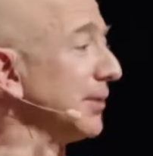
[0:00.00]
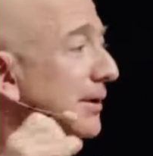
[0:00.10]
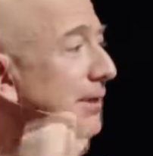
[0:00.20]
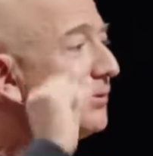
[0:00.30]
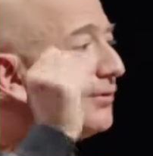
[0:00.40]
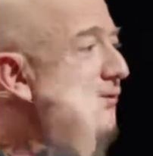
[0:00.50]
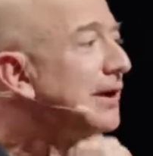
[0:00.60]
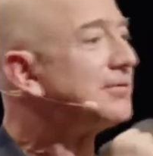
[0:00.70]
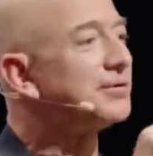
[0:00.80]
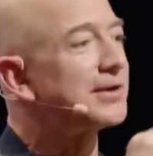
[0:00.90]
Like, he would
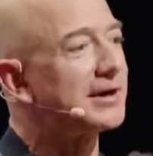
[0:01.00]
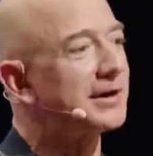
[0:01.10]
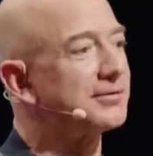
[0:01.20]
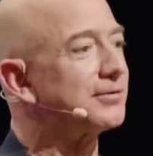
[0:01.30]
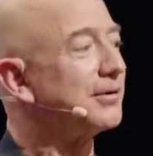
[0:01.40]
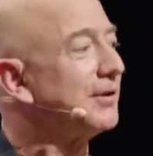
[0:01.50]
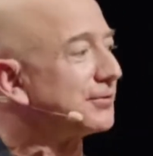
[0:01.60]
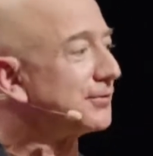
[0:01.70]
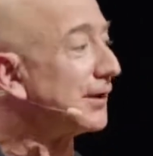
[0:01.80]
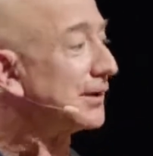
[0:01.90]
shave with that electric
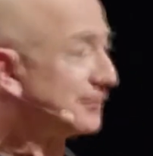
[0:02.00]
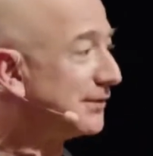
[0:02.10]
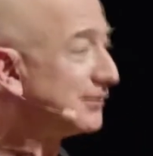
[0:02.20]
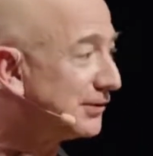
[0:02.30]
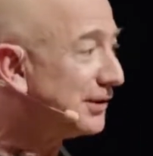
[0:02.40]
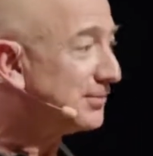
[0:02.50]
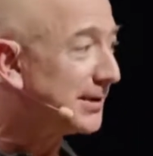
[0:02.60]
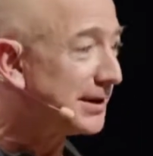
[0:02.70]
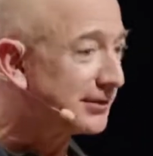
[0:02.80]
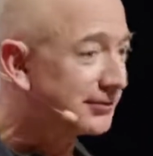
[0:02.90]
razor for like 15
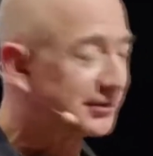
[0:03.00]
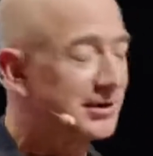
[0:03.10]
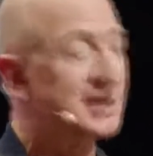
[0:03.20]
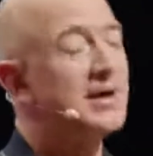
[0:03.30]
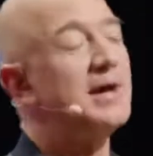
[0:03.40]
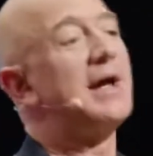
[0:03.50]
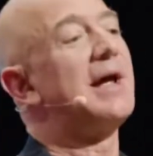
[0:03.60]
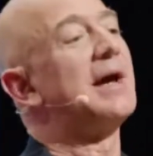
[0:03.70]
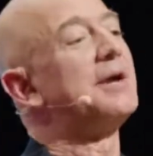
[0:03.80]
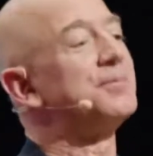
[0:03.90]
minutes,
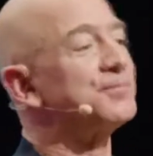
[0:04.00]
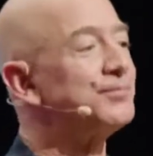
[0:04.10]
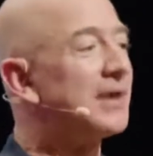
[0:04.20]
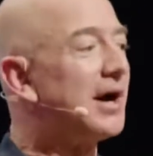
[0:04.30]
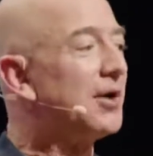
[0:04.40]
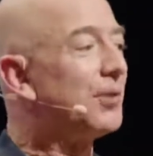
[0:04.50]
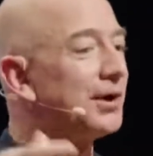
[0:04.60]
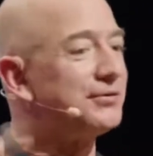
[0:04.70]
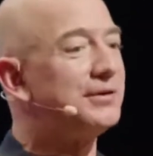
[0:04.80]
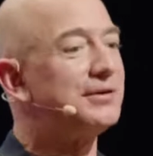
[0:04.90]
and while
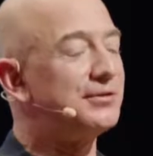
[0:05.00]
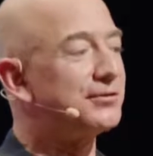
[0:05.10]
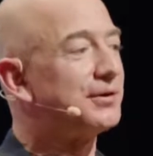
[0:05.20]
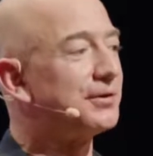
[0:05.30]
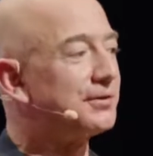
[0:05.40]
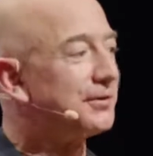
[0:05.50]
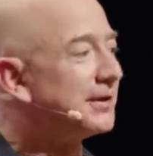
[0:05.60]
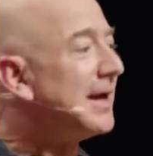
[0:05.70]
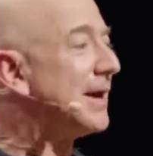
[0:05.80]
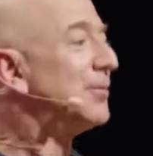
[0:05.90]
he's eating his cereal
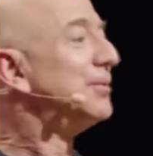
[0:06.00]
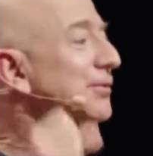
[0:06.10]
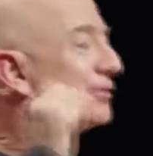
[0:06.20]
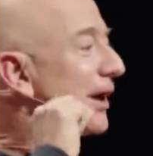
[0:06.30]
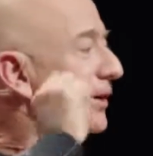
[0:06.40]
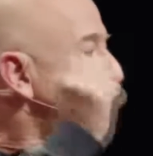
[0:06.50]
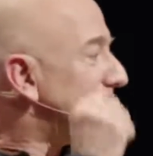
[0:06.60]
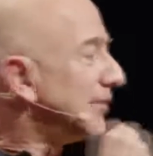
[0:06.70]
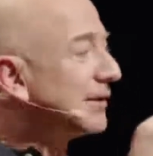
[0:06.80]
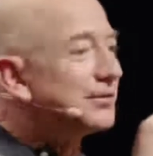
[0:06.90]
and when he was done
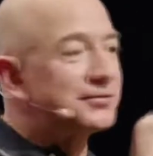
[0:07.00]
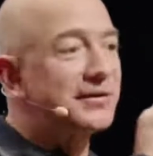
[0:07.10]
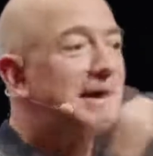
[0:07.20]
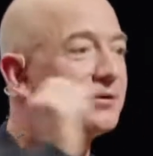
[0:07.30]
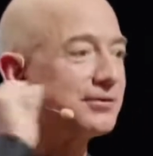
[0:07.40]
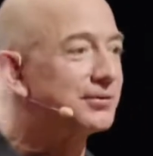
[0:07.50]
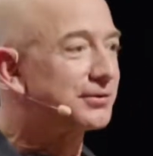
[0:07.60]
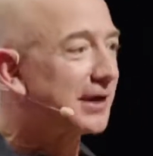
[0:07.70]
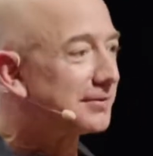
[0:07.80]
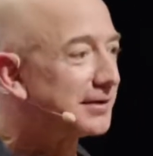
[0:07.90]
shaving his face
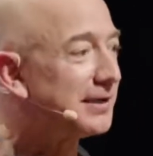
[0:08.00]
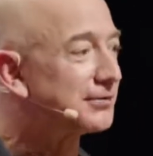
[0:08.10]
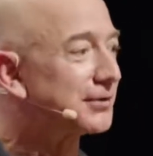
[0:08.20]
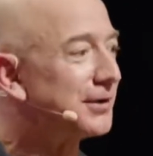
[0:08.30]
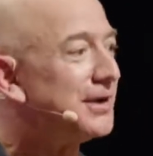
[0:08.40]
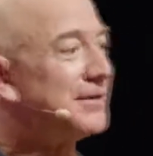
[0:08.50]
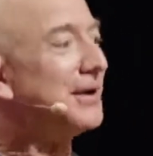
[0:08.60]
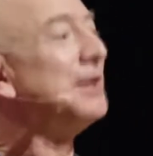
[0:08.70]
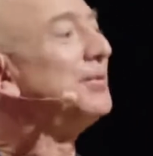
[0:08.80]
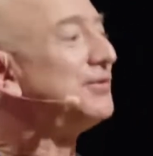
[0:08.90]
with that razor,
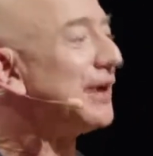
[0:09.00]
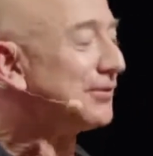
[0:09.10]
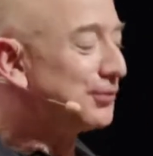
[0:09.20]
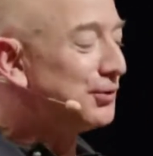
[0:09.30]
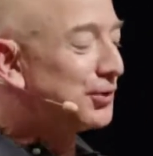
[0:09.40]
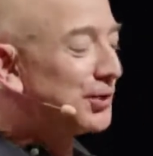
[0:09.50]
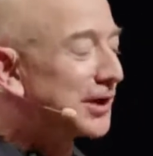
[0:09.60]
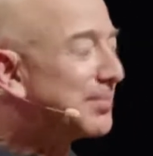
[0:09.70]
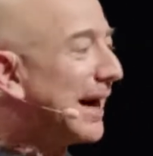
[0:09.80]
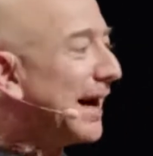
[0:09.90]
then he would take 2
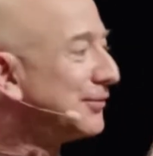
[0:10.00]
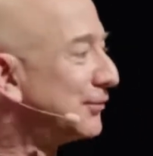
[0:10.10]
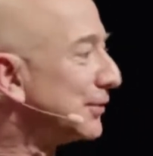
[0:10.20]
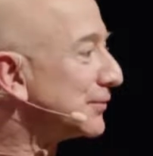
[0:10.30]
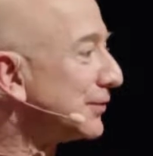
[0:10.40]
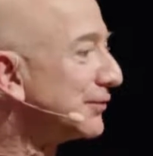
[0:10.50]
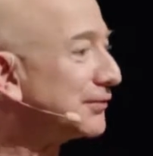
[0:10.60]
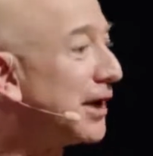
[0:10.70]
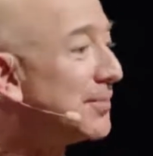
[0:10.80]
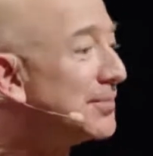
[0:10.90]
quick passes over his
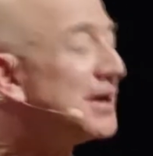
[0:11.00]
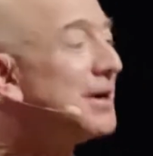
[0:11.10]
thumb